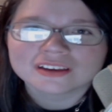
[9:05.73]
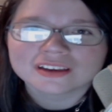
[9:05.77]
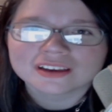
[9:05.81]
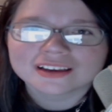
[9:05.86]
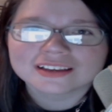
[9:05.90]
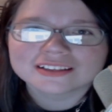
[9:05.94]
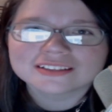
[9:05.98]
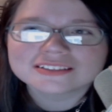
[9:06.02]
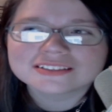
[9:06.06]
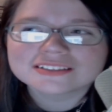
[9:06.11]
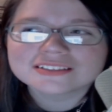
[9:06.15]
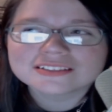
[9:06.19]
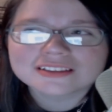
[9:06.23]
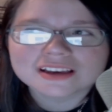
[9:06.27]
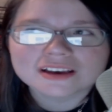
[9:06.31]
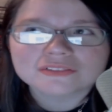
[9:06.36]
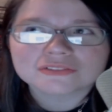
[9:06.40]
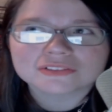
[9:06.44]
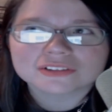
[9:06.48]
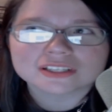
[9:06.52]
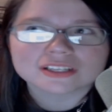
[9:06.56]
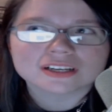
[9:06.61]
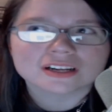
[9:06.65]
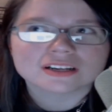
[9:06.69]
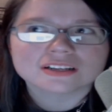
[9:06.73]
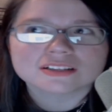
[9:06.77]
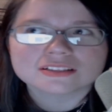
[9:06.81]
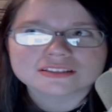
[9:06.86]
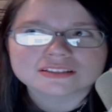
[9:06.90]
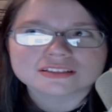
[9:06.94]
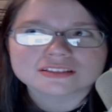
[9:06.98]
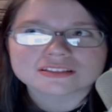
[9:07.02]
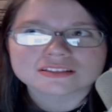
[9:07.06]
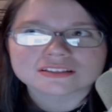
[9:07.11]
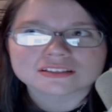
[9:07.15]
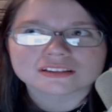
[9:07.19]
It's definitely not a
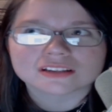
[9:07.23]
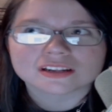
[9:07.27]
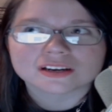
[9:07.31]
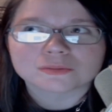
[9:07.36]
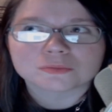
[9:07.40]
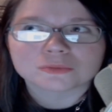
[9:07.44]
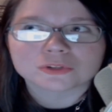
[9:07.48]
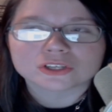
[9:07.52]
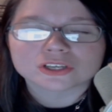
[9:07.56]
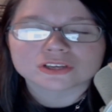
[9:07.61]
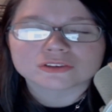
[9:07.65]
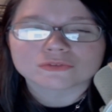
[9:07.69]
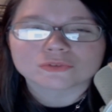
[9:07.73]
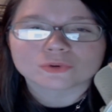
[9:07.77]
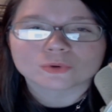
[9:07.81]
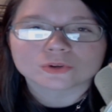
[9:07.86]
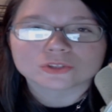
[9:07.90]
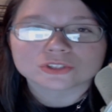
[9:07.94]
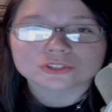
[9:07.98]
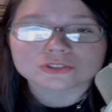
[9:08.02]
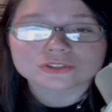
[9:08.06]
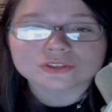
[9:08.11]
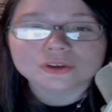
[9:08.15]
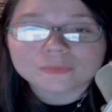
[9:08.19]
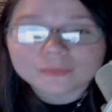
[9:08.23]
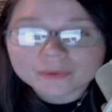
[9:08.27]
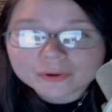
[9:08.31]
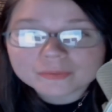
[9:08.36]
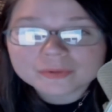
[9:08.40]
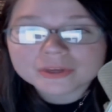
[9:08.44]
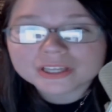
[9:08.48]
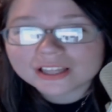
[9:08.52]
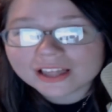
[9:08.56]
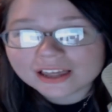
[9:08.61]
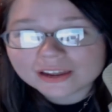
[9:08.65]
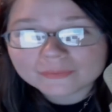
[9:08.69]
season that I'm looking forward to, so I'm going to be
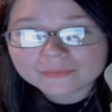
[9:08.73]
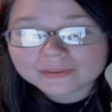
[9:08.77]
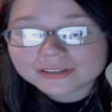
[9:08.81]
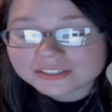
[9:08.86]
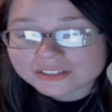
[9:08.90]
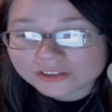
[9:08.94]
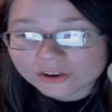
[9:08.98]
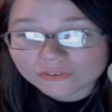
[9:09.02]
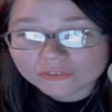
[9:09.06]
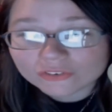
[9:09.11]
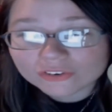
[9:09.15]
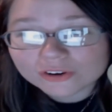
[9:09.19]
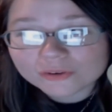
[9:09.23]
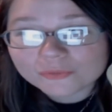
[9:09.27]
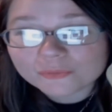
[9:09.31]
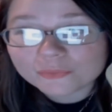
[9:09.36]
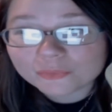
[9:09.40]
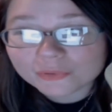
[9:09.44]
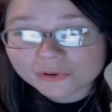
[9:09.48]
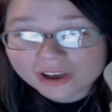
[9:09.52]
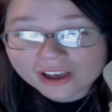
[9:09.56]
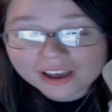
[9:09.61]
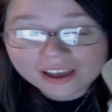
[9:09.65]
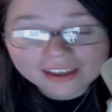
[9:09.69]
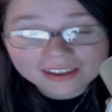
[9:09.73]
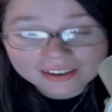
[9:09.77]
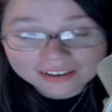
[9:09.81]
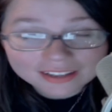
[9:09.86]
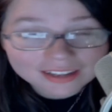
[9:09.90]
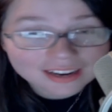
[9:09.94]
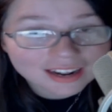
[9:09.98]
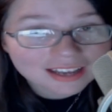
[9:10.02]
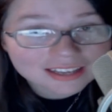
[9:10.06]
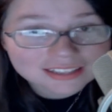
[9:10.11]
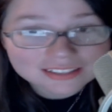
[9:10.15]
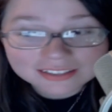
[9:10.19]
glad when it's over, but it
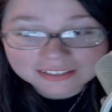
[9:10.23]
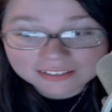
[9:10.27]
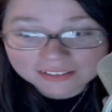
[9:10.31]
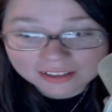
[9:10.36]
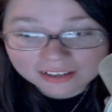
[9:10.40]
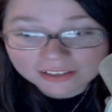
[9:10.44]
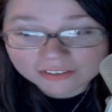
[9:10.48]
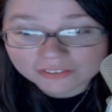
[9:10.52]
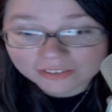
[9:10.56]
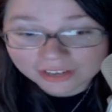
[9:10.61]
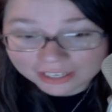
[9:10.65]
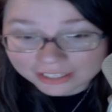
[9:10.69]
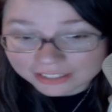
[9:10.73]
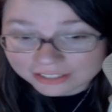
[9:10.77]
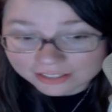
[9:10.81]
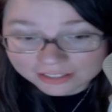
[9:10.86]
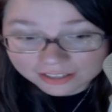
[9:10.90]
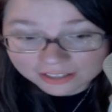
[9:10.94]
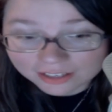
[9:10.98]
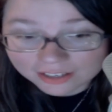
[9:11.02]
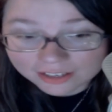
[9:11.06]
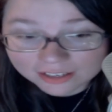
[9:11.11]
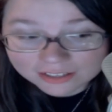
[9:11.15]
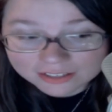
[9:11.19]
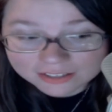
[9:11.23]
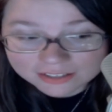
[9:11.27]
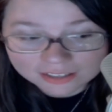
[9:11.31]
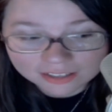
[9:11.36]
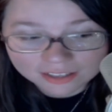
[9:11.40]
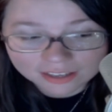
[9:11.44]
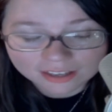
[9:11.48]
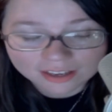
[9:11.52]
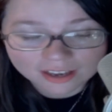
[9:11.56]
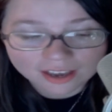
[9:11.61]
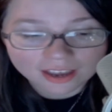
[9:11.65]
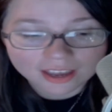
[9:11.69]
has a lot of nice things.
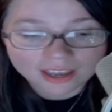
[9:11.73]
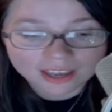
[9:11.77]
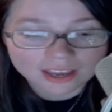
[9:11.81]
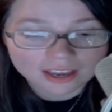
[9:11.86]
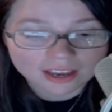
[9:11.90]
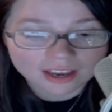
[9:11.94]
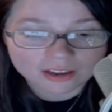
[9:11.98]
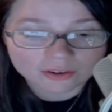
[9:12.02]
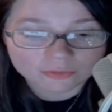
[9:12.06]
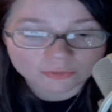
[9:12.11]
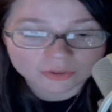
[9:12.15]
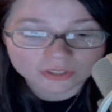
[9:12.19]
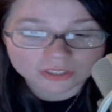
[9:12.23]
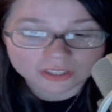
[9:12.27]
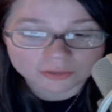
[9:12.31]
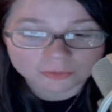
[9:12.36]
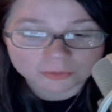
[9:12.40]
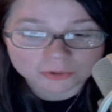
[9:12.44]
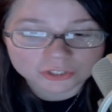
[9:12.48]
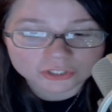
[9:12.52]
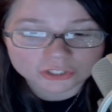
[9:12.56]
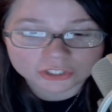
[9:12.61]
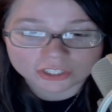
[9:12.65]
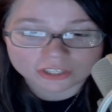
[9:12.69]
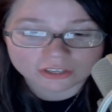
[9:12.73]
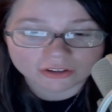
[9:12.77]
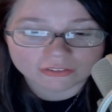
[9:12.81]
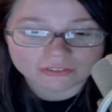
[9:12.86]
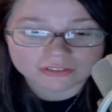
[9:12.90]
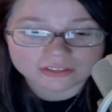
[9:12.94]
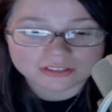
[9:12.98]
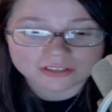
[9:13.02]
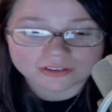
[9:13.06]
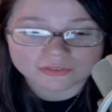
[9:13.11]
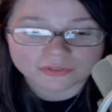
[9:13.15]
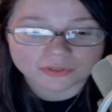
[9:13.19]
Like, I really appreciate all the
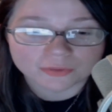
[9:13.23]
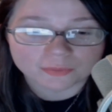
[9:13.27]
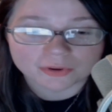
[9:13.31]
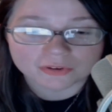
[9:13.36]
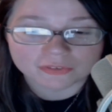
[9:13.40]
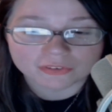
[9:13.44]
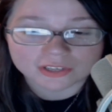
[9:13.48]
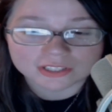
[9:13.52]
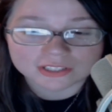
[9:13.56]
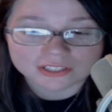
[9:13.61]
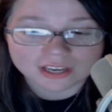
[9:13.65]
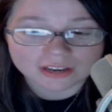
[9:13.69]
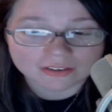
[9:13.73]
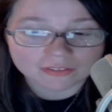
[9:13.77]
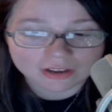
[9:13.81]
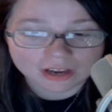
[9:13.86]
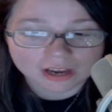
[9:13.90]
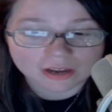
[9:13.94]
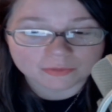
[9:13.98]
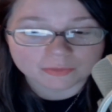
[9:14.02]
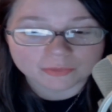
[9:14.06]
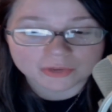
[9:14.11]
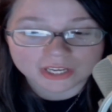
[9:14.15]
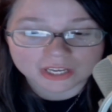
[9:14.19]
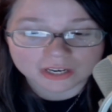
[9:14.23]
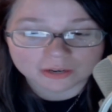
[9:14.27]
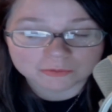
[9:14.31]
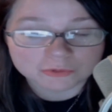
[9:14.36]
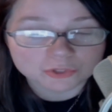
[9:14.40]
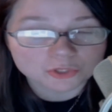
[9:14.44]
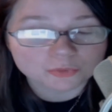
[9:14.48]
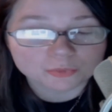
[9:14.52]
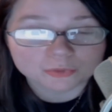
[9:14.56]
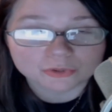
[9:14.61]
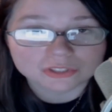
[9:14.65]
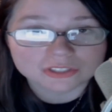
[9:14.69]
stuff that my friends have gotten me, and I'm
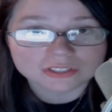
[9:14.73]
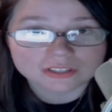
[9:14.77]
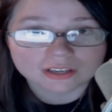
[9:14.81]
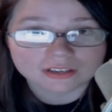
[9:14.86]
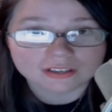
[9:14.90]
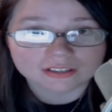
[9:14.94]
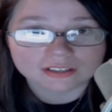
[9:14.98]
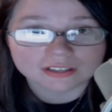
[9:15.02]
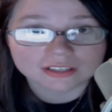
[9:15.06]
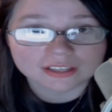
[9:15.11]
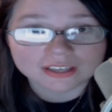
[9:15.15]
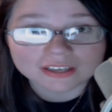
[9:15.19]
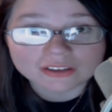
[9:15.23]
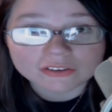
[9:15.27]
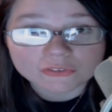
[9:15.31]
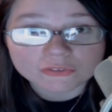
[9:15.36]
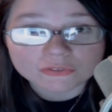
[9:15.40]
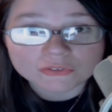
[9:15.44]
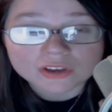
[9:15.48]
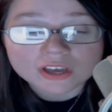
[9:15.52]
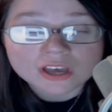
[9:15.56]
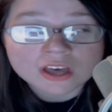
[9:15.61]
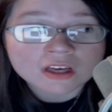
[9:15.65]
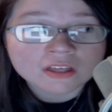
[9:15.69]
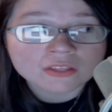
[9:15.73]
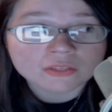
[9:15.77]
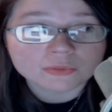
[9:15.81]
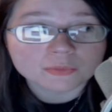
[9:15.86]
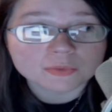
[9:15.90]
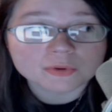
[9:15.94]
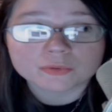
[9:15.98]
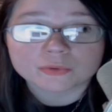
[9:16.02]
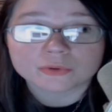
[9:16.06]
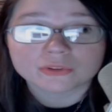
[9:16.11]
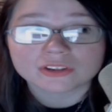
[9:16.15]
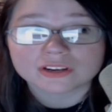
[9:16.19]
super excited to give the
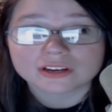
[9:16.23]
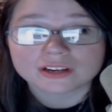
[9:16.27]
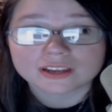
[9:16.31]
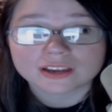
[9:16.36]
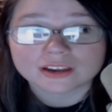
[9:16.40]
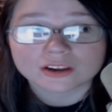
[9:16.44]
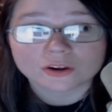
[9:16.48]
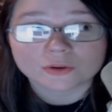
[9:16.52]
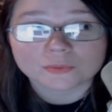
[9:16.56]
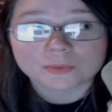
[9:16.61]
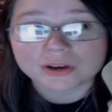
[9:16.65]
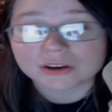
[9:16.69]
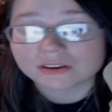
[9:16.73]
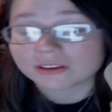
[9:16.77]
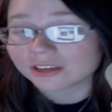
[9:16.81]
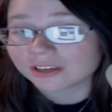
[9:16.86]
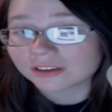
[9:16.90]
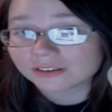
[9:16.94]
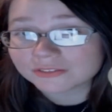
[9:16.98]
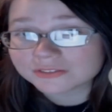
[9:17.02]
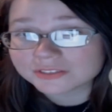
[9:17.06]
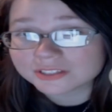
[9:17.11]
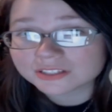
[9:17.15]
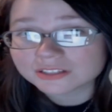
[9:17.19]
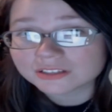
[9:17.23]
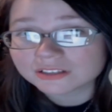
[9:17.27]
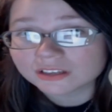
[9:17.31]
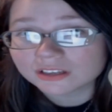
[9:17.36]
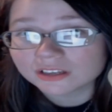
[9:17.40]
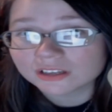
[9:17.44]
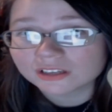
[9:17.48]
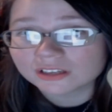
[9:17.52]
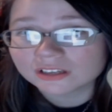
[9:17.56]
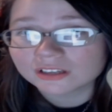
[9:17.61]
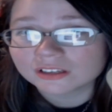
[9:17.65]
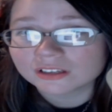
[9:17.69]
people that I care about gifts,
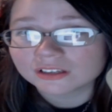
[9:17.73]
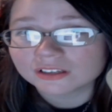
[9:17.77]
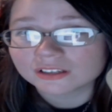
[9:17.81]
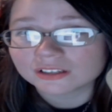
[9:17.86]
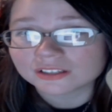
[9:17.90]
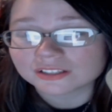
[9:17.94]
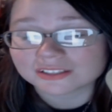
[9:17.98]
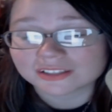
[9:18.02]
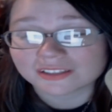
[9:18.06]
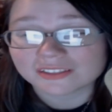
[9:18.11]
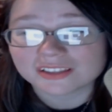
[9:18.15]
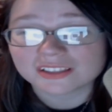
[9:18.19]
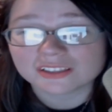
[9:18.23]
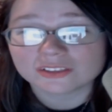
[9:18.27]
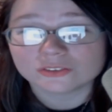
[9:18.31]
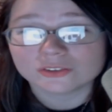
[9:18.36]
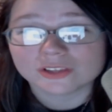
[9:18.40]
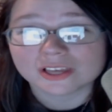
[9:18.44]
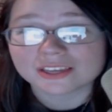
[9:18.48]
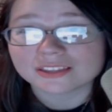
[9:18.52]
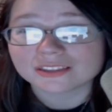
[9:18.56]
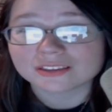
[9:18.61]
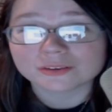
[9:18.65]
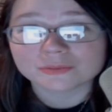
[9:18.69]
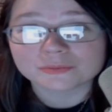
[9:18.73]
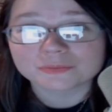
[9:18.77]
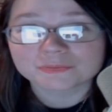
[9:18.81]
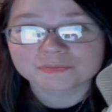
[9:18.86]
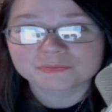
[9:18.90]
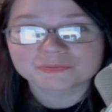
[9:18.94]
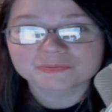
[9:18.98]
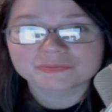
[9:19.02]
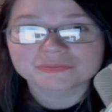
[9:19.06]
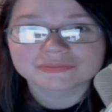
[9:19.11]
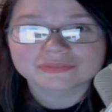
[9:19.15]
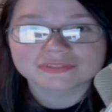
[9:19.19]
because I think they'll like them.
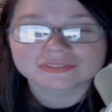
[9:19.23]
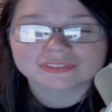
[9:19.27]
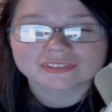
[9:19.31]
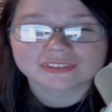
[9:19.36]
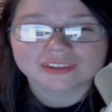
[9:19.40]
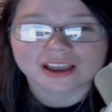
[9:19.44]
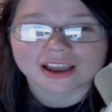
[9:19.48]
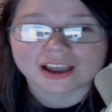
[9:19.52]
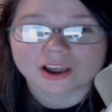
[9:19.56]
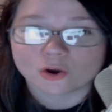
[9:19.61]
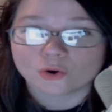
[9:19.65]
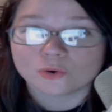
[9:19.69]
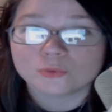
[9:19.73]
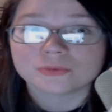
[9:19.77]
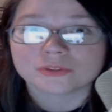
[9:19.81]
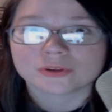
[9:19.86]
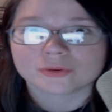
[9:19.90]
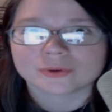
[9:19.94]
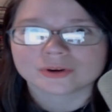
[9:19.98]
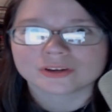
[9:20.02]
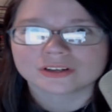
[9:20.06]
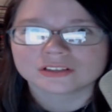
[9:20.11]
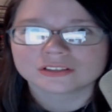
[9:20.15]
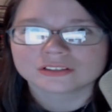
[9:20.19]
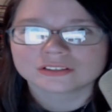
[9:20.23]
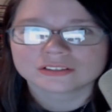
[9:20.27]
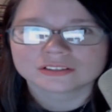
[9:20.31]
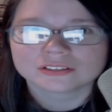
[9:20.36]
I hope they will.